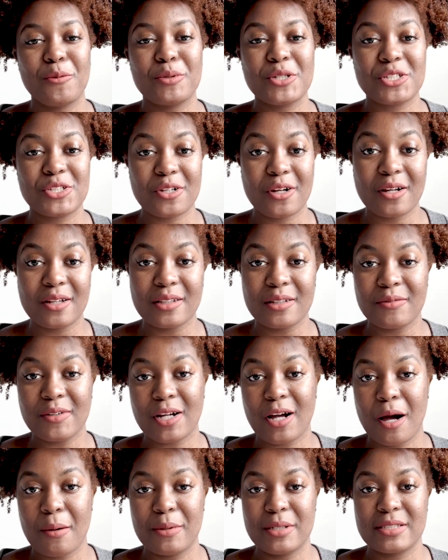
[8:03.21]
Be sure to leave a
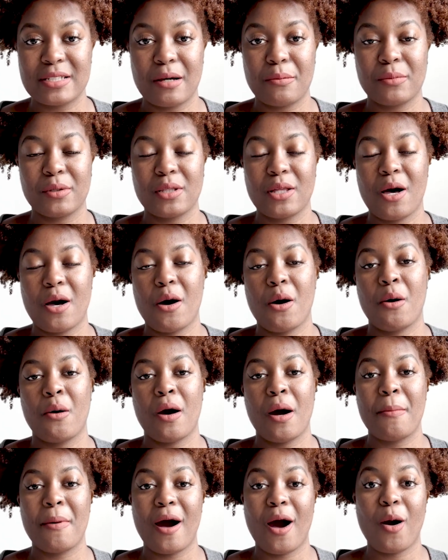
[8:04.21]
comment down below
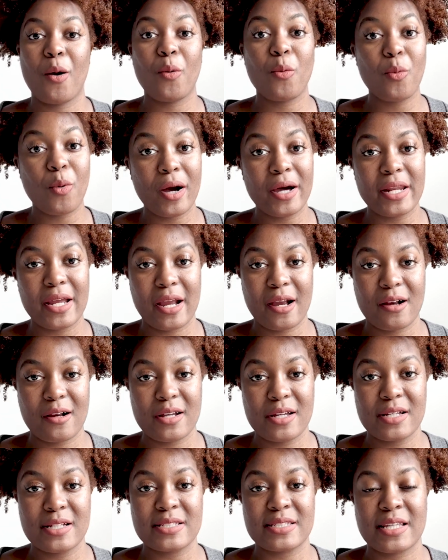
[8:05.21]
about what
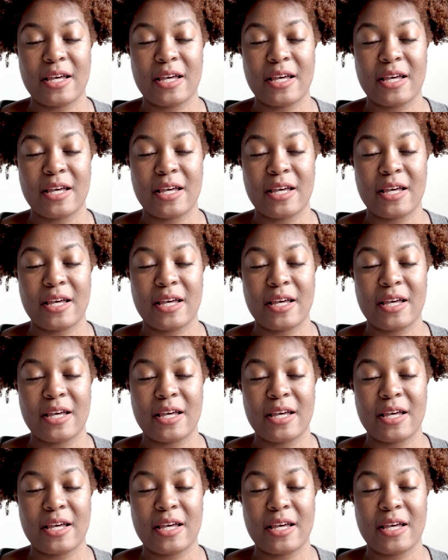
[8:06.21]
areas